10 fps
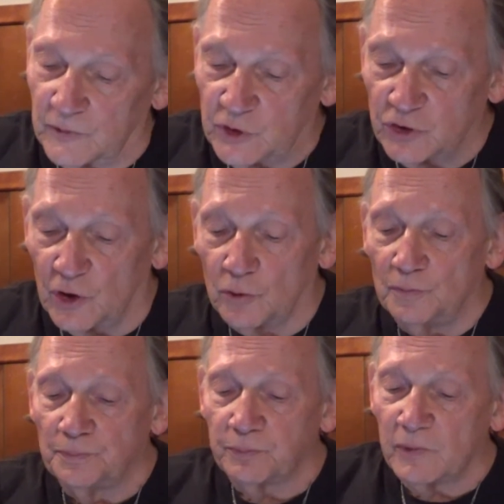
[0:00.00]
So,
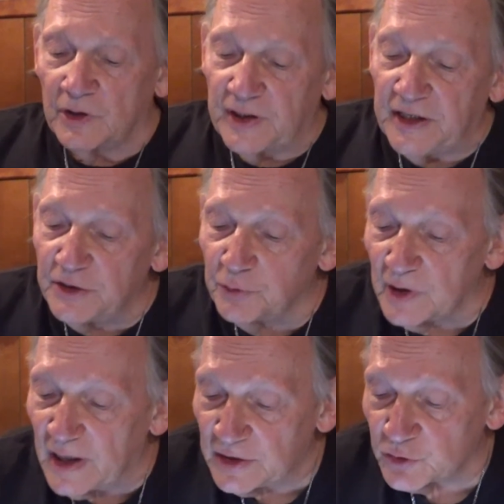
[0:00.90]
the
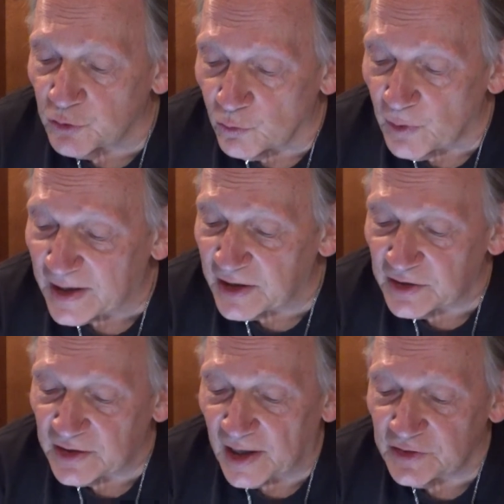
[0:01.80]
Israelites
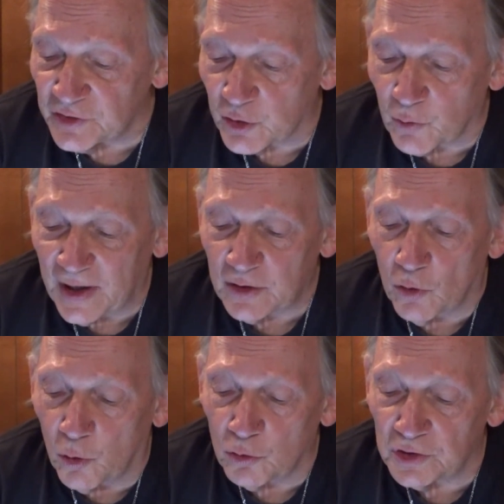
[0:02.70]
recognized the great
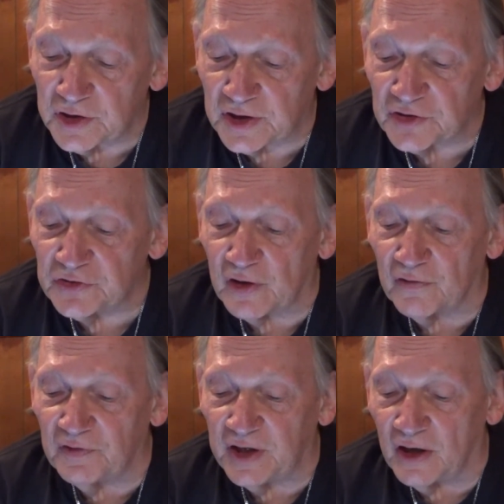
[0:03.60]
holiness
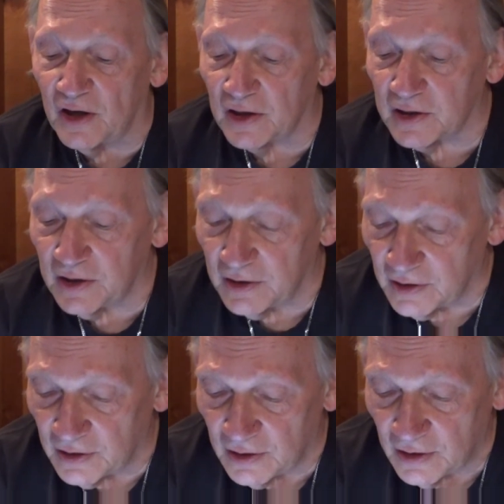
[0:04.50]
of the Ark.
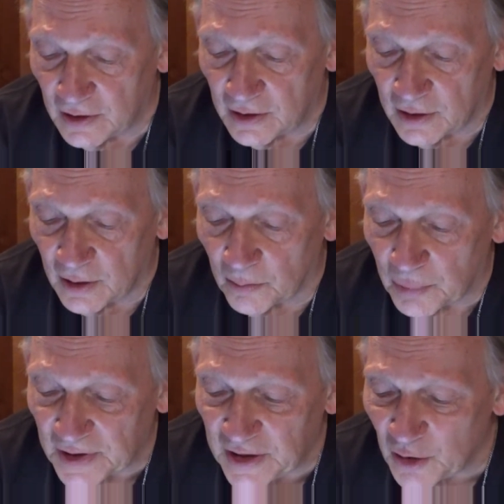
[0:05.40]

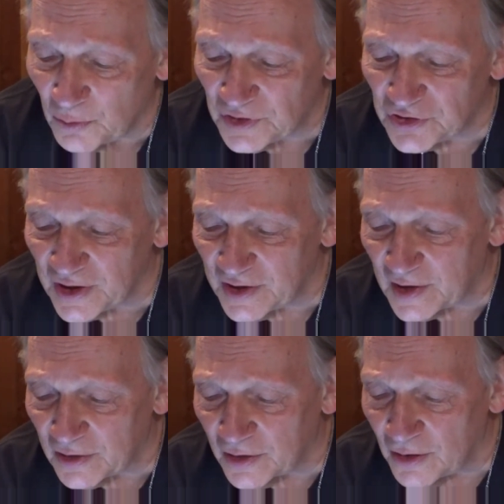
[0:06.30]
But here we see
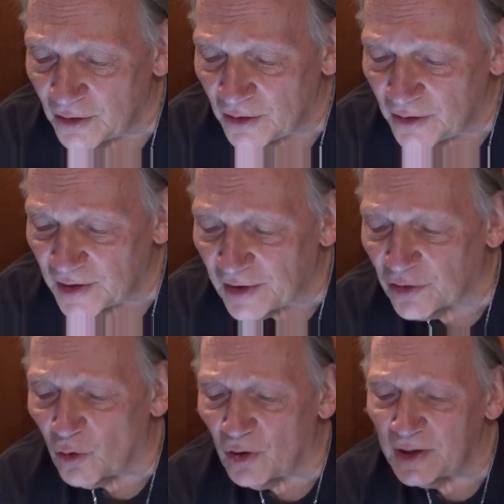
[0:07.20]
that they
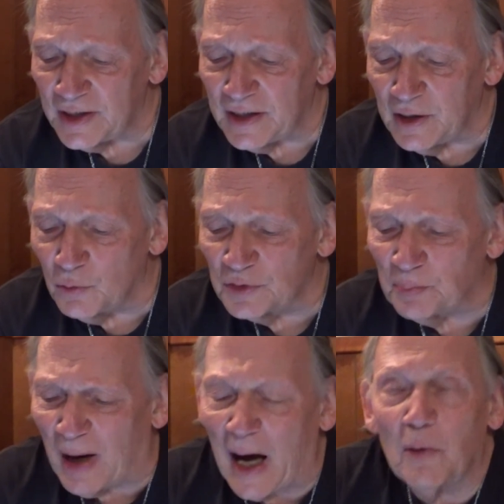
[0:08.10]
thought it was
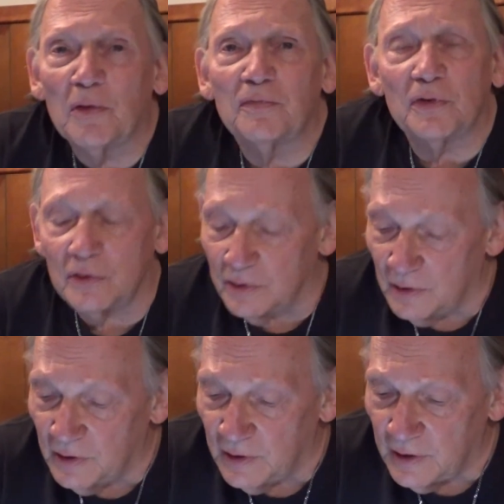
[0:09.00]
powerful
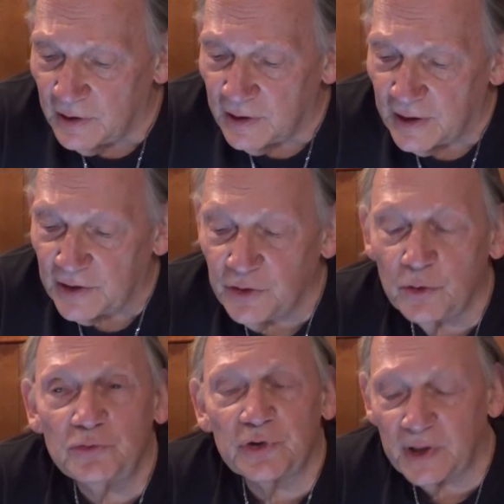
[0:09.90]
and
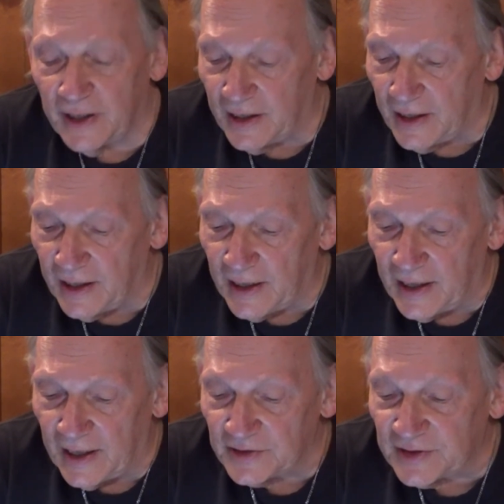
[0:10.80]
used it
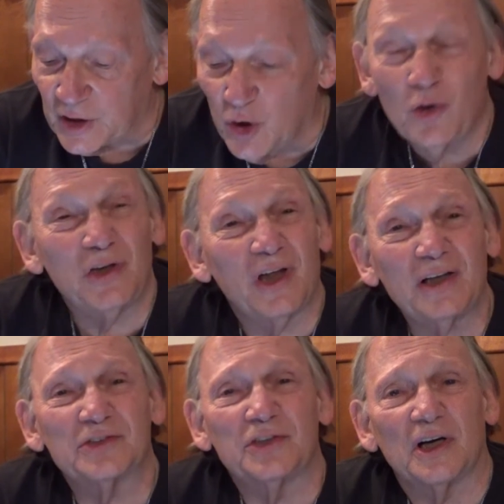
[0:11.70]
as a good
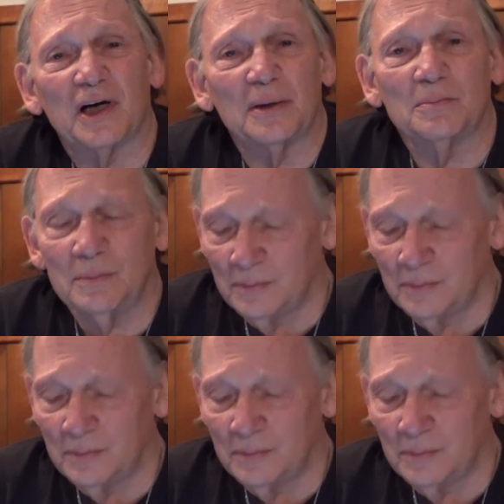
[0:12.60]
luck charm.